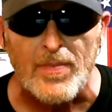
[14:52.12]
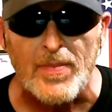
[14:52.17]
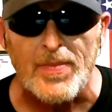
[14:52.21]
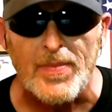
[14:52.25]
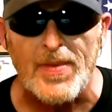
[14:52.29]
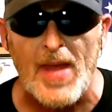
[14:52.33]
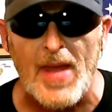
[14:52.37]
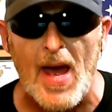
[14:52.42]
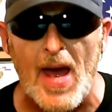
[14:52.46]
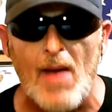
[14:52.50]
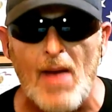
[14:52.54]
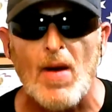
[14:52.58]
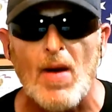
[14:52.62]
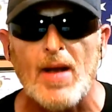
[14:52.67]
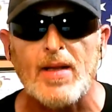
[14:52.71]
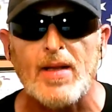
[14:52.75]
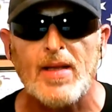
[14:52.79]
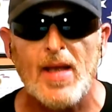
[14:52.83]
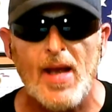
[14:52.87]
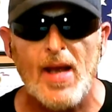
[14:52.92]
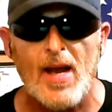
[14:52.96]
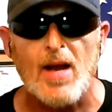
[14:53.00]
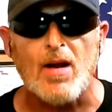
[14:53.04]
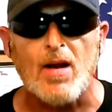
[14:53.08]
That right
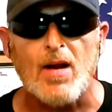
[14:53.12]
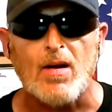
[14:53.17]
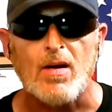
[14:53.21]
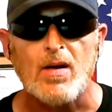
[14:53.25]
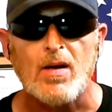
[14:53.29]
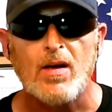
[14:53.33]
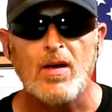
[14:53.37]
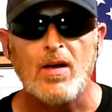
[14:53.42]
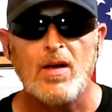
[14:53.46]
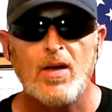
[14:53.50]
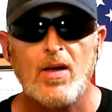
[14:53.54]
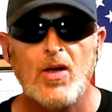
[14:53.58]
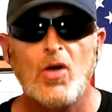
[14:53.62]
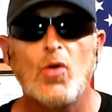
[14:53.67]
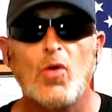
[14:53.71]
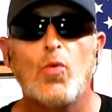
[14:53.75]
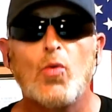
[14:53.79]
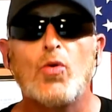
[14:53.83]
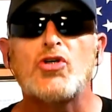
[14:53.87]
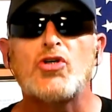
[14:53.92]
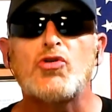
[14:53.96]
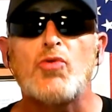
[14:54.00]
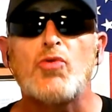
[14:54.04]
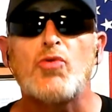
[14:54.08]
there
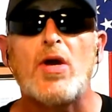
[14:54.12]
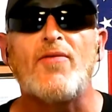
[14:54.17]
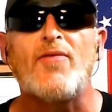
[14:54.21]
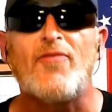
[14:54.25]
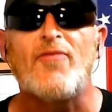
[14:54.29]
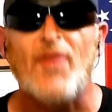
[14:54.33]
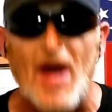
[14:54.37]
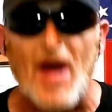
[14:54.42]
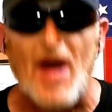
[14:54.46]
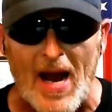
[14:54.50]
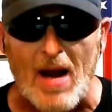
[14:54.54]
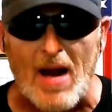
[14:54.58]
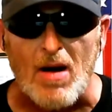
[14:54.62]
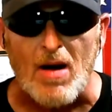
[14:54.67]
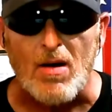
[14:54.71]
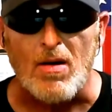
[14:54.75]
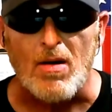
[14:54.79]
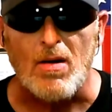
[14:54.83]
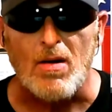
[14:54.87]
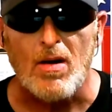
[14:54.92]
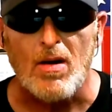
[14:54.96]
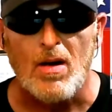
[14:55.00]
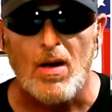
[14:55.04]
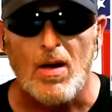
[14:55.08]
was straight fire.
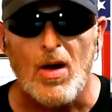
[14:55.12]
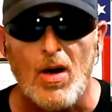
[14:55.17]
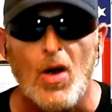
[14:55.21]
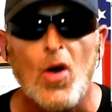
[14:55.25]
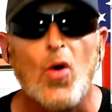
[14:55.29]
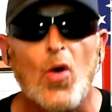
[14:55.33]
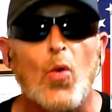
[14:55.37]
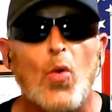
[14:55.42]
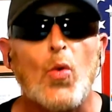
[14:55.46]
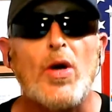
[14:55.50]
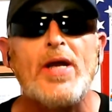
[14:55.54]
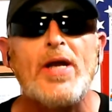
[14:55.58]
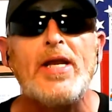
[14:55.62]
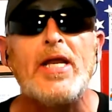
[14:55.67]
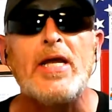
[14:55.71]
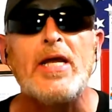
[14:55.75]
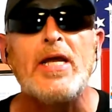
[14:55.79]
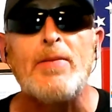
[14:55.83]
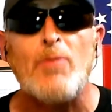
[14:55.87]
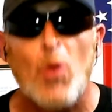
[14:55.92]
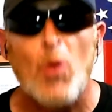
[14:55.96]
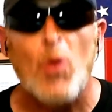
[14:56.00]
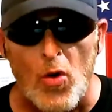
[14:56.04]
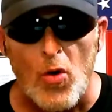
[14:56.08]
We need
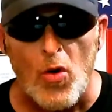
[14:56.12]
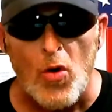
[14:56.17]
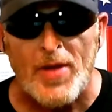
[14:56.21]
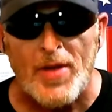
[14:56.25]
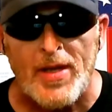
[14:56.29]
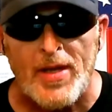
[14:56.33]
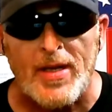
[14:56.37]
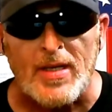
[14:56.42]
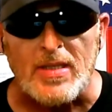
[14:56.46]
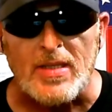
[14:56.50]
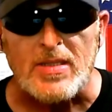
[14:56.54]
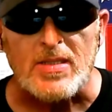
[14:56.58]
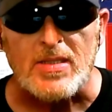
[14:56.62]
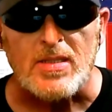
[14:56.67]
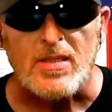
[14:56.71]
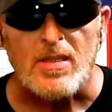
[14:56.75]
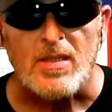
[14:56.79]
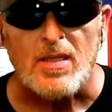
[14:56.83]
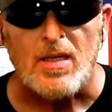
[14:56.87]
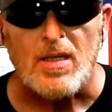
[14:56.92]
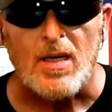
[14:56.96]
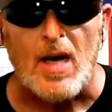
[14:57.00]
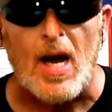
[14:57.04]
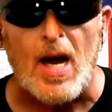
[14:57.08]
more of this.
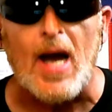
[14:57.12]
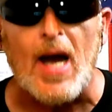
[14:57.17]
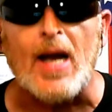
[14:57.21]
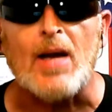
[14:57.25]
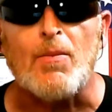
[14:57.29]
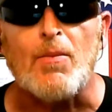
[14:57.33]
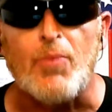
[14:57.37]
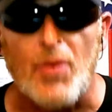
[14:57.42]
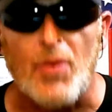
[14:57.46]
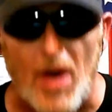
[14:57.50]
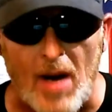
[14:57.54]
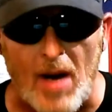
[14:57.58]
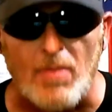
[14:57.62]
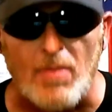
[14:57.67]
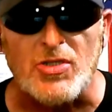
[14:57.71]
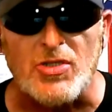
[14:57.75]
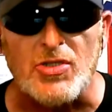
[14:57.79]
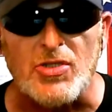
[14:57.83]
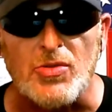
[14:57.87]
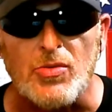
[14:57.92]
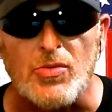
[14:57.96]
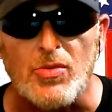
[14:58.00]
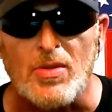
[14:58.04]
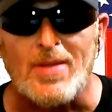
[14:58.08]
I can promise
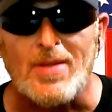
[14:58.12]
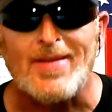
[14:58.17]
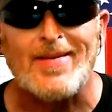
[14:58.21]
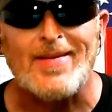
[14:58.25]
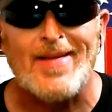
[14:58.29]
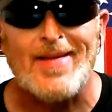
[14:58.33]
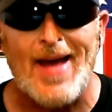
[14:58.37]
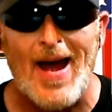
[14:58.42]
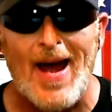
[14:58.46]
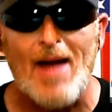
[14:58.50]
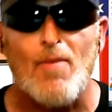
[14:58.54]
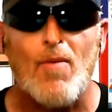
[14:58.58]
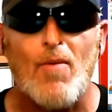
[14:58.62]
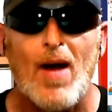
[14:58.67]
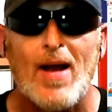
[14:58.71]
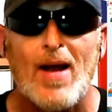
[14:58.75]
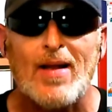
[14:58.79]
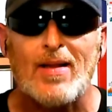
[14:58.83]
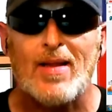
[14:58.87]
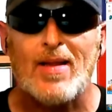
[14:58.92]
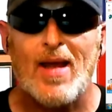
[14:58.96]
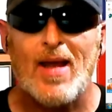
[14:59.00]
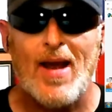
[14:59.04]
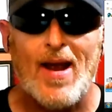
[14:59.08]
you. That
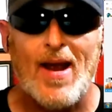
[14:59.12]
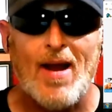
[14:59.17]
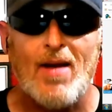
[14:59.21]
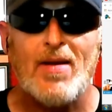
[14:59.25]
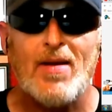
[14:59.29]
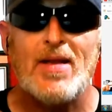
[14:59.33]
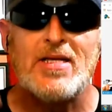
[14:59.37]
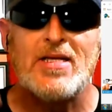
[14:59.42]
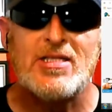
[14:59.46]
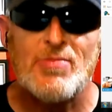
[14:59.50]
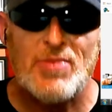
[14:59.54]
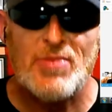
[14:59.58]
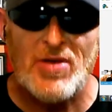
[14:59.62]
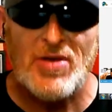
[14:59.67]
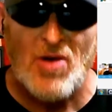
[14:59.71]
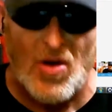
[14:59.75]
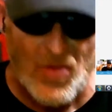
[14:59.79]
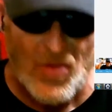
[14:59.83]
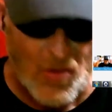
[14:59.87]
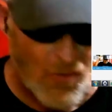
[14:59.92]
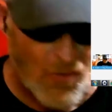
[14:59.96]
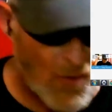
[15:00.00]
right there needs to be on the